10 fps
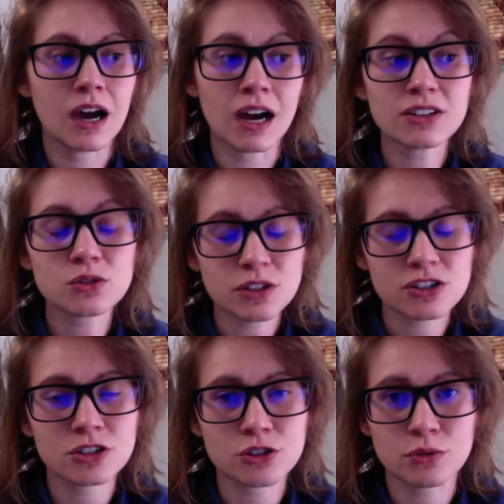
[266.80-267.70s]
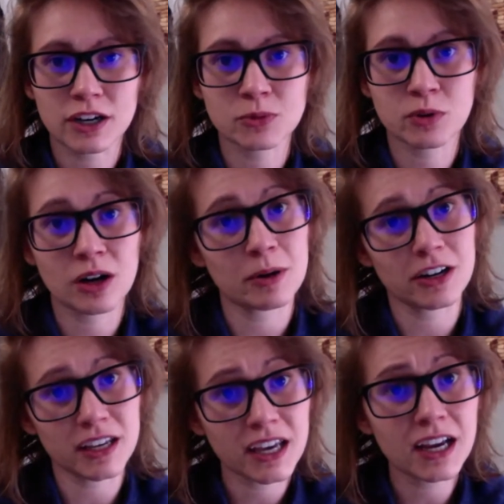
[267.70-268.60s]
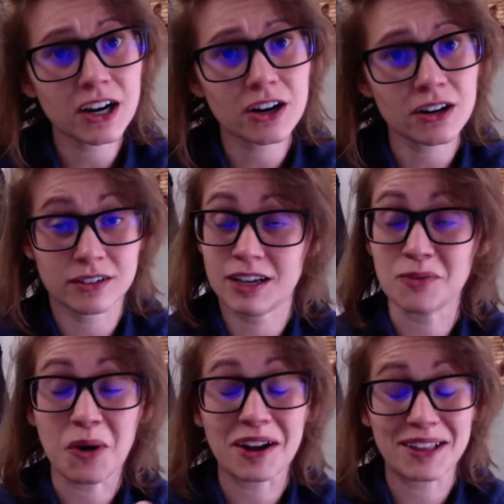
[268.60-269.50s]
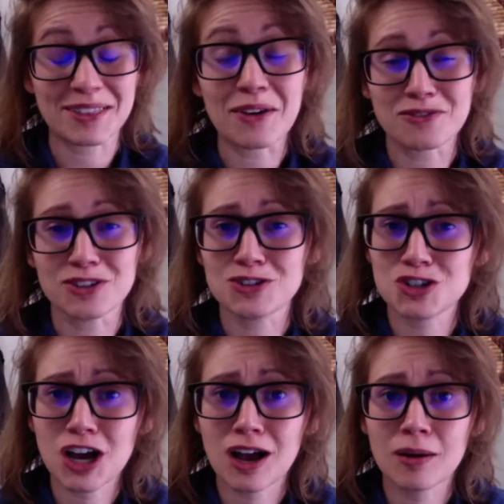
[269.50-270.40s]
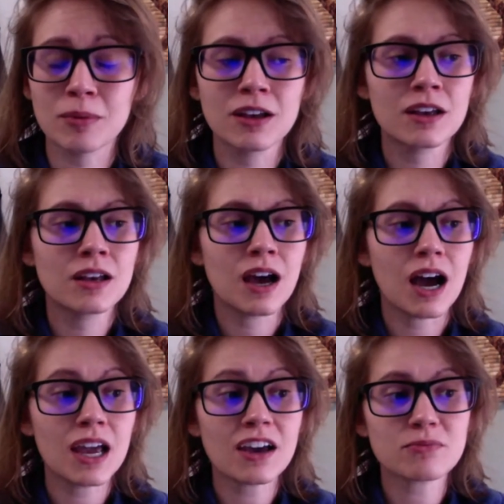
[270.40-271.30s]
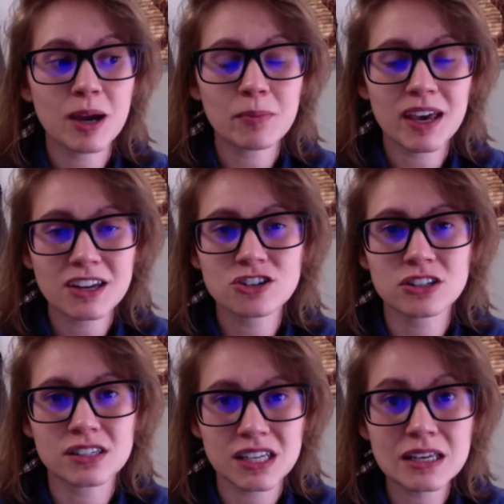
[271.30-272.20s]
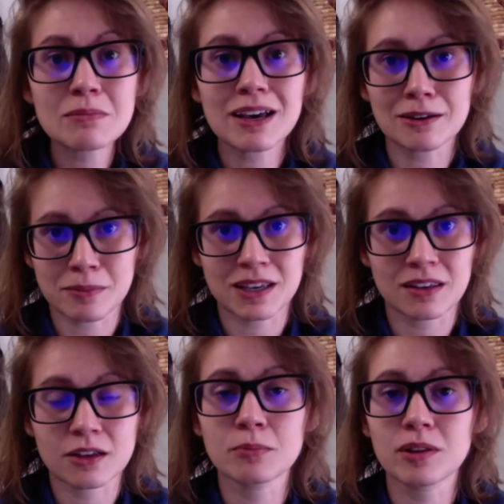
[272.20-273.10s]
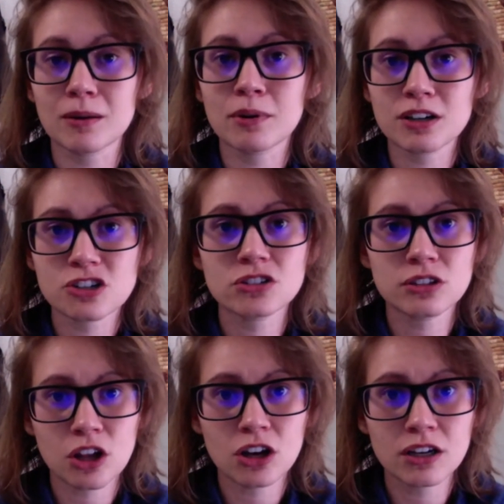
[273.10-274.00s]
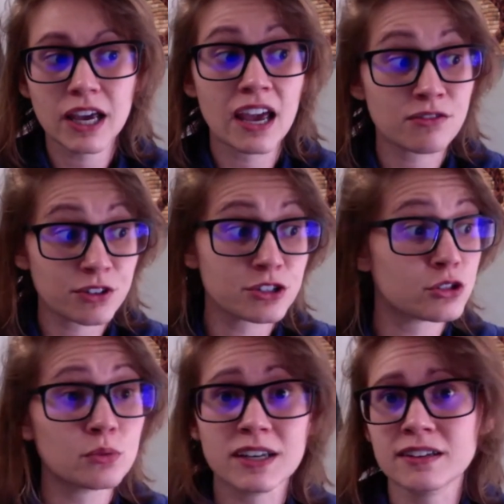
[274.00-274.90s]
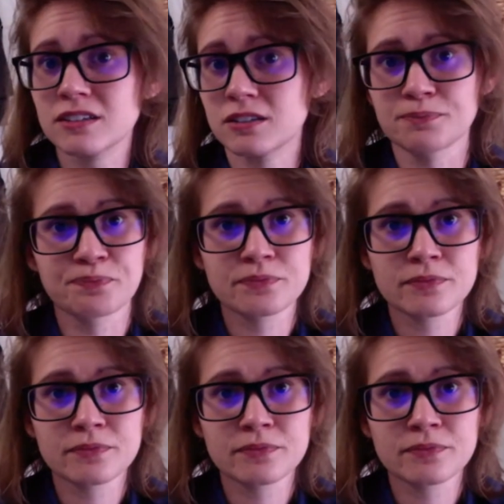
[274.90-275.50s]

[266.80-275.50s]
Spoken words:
I switched to direct primary care, and why I love this job, I have my patients email me their blood pressure log every 2 weeks.